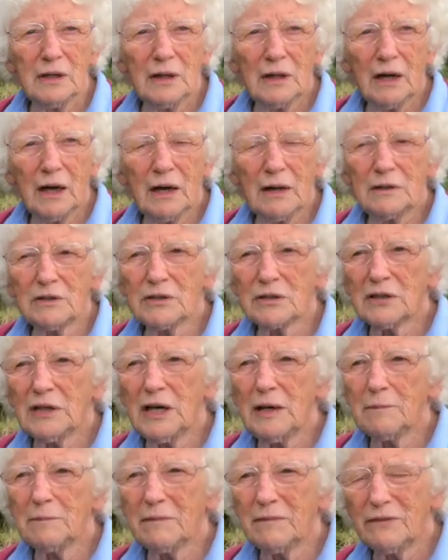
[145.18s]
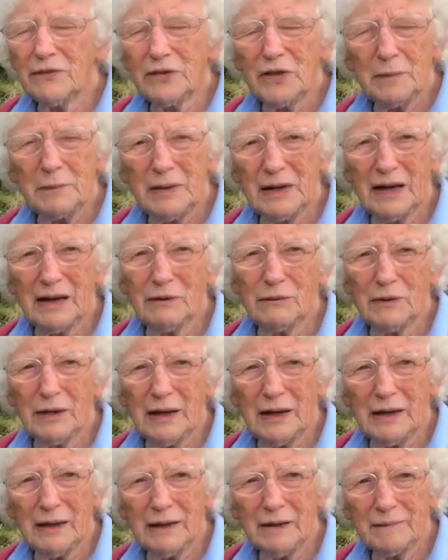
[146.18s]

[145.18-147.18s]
To keep vermin out, really.